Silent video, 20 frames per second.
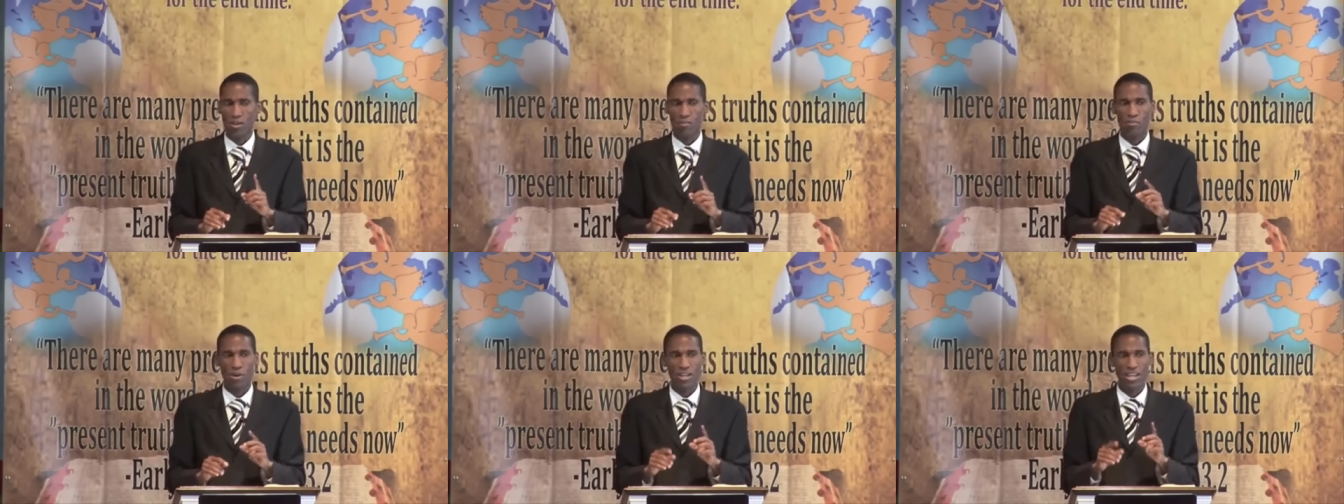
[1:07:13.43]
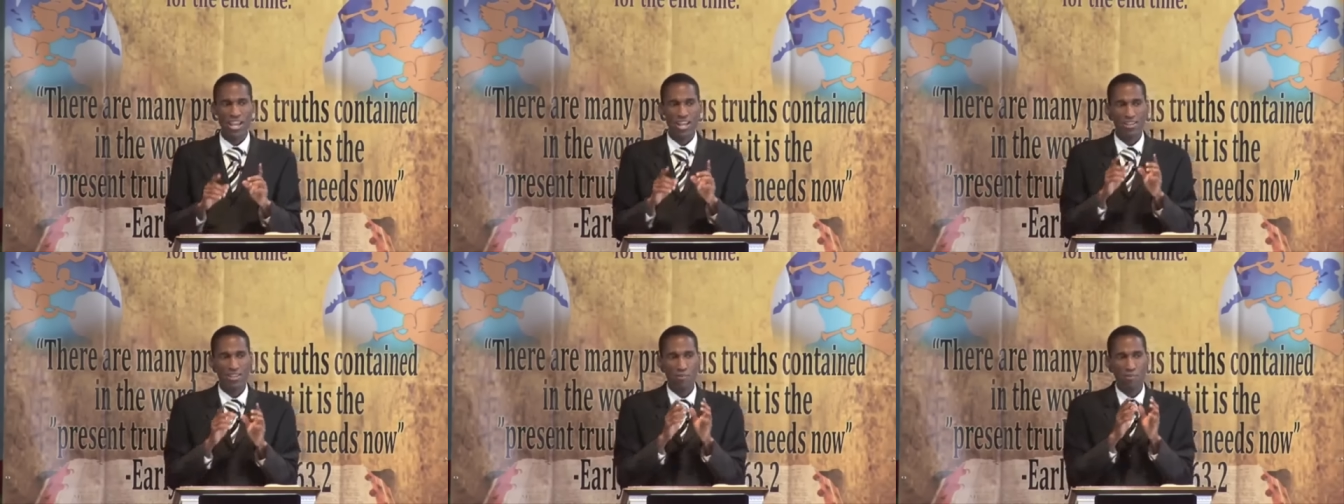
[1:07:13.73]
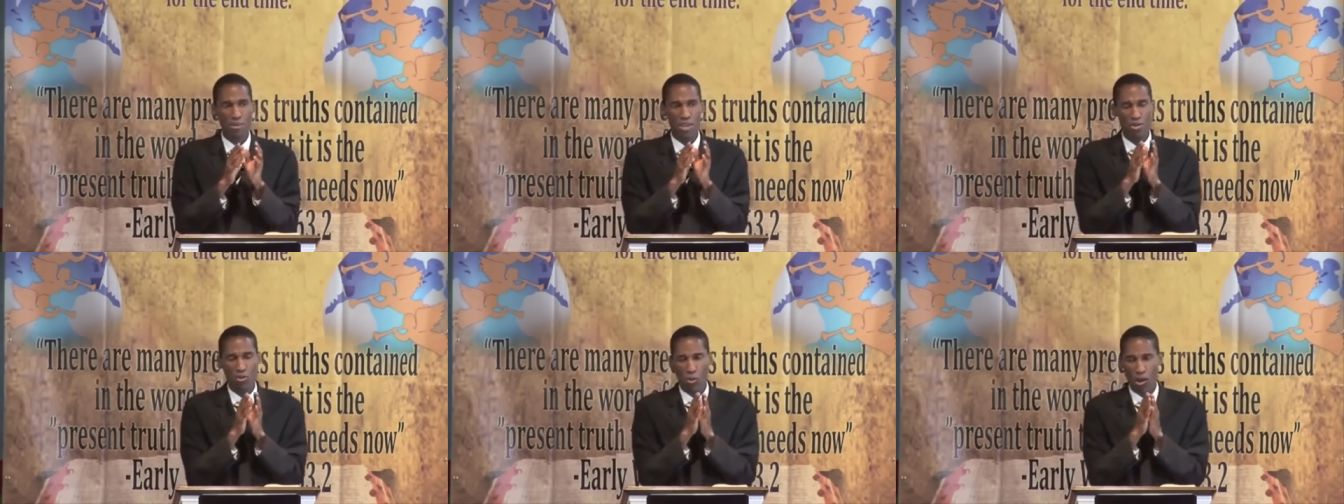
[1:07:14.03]
But in the
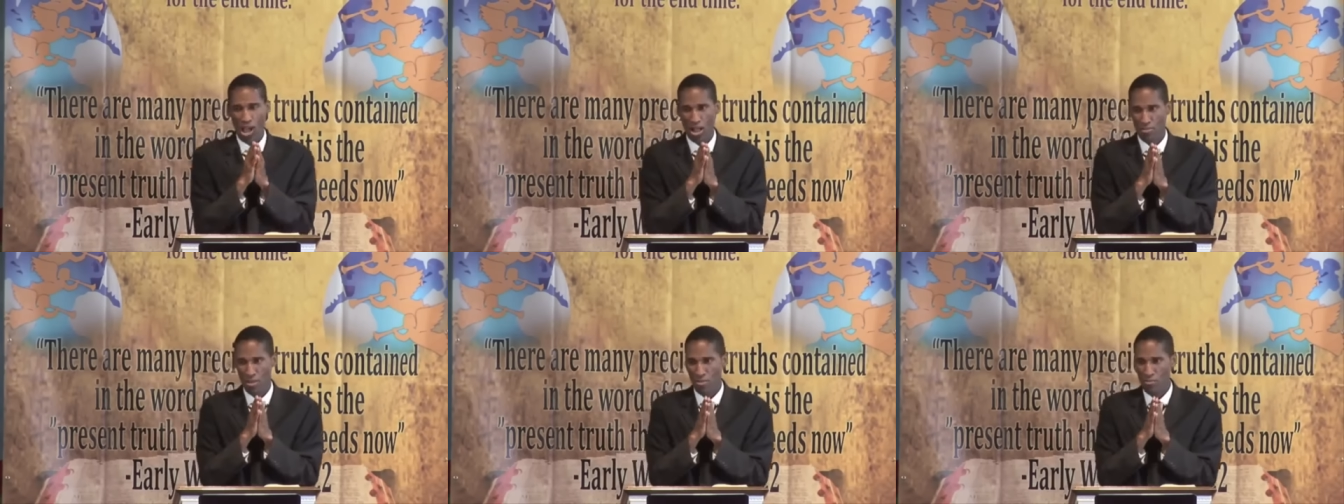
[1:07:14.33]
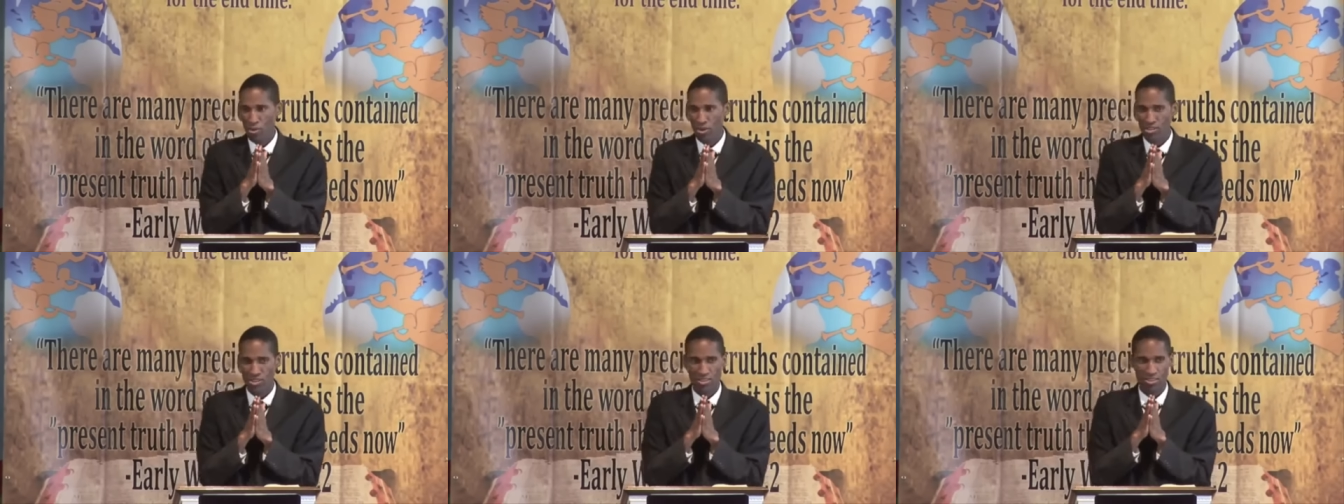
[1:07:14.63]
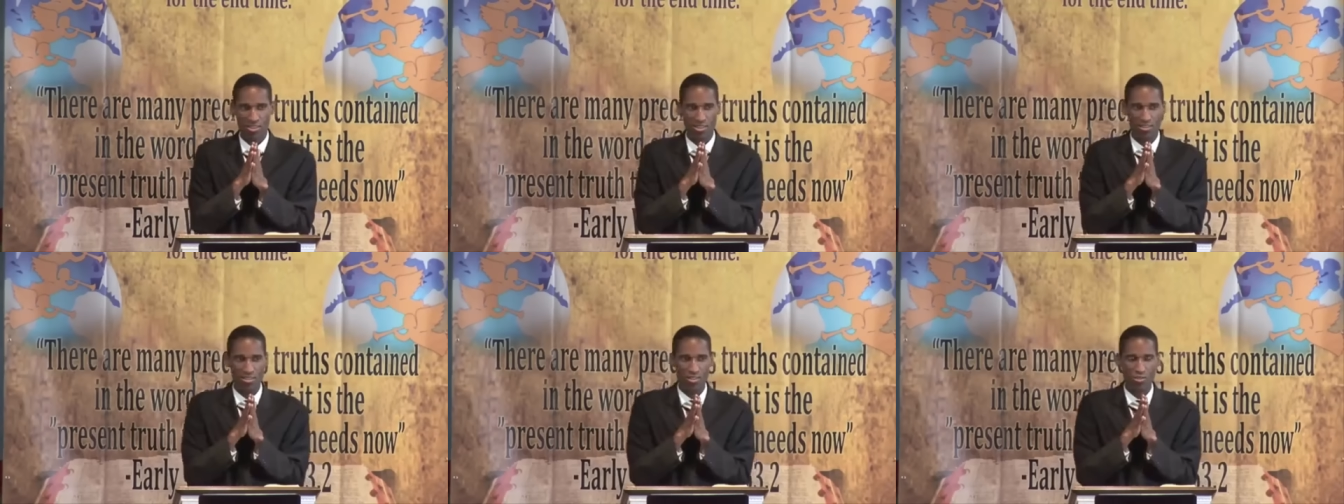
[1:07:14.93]
meanwhile, my brothers and
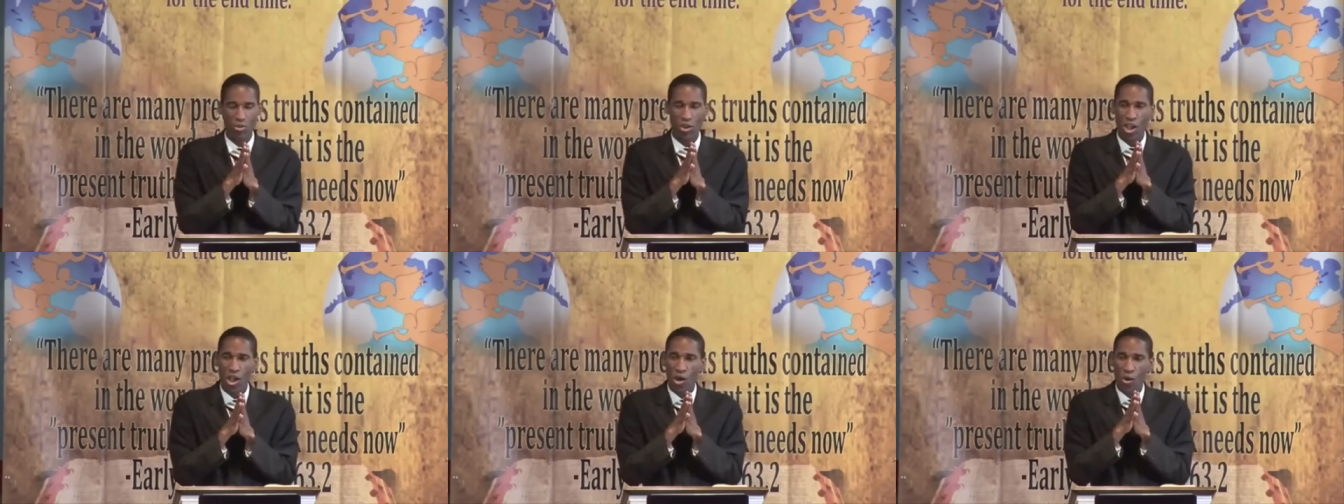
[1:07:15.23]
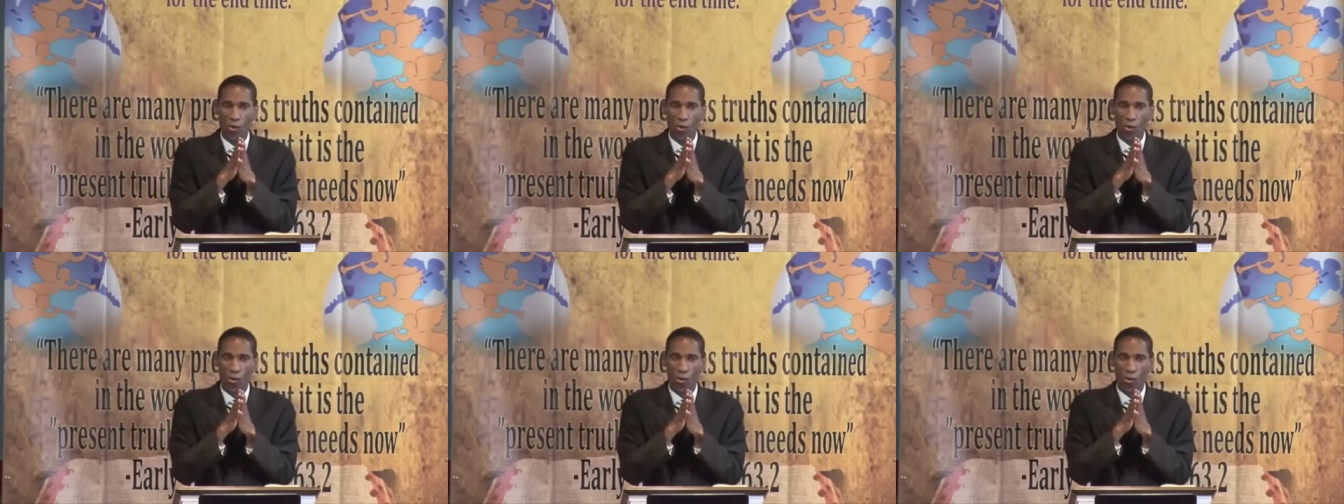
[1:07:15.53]
sisters,